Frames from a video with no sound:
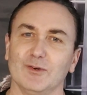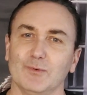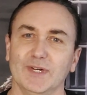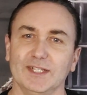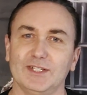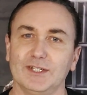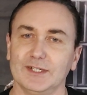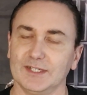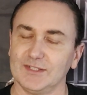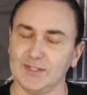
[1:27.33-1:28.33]
which
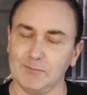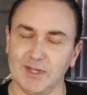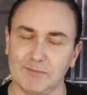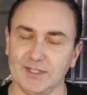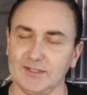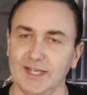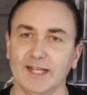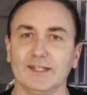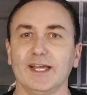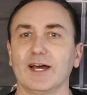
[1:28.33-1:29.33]
summed up
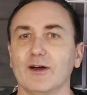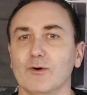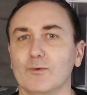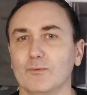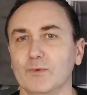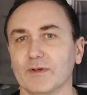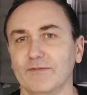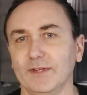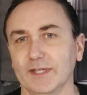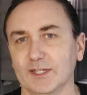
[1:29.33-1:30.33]
exactly how we were
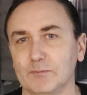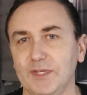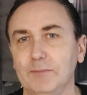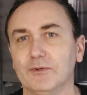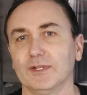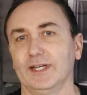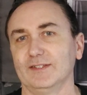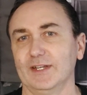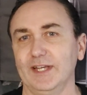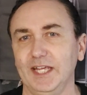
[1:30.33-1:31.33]
feeling as people and
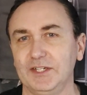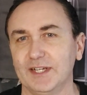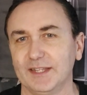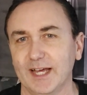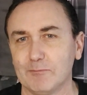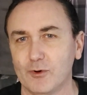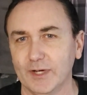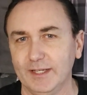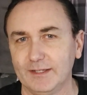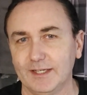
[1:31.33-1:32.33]
as a nation at that
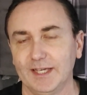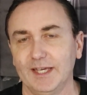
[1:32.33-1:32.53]
point,